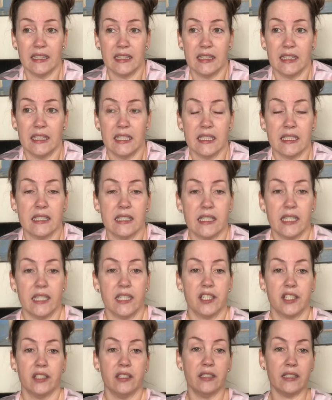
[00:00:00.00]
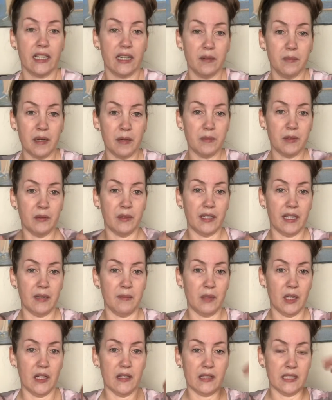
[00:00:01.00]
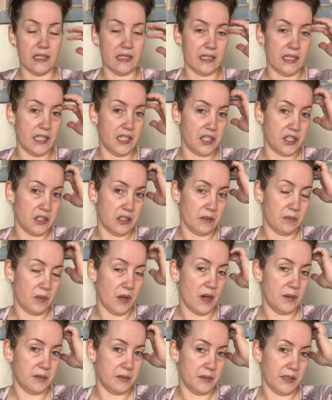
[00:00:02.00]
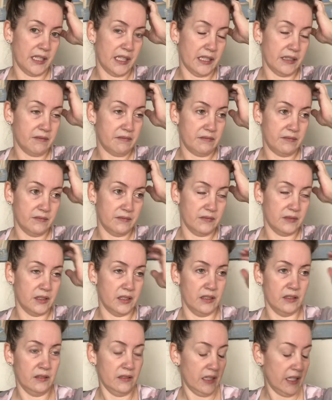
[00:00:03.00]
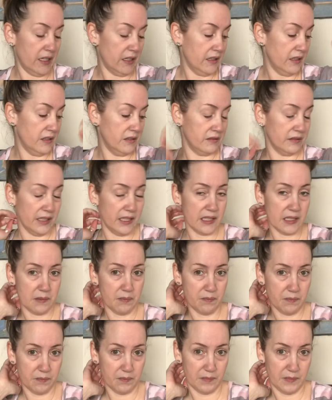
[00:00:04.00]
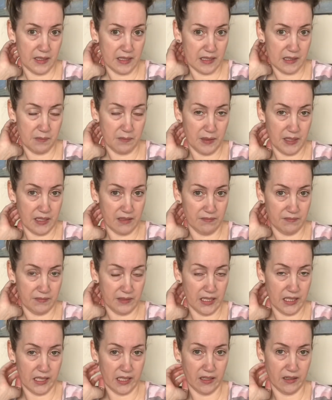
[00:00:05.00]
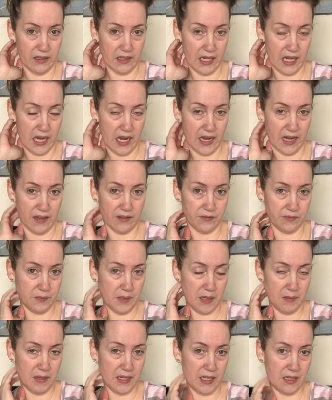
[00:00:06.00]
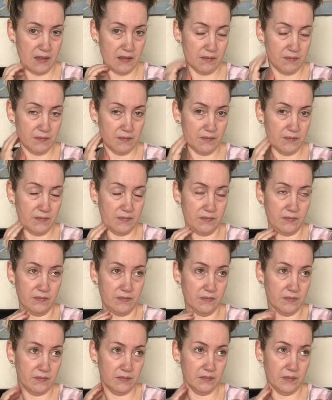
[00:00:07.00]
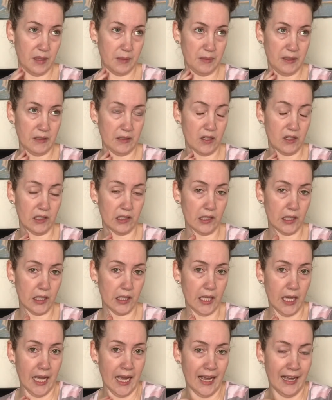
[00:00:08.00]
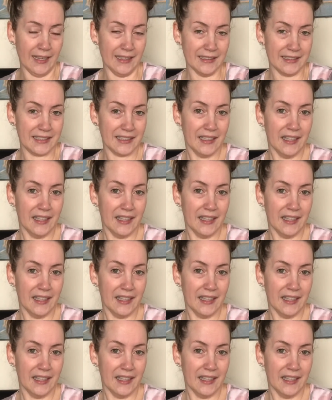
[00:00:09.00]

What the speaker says: this t-shirt, I remember when I bought this t-shirt, probably, I don't know, it's been a year and a half, maybe longer than that.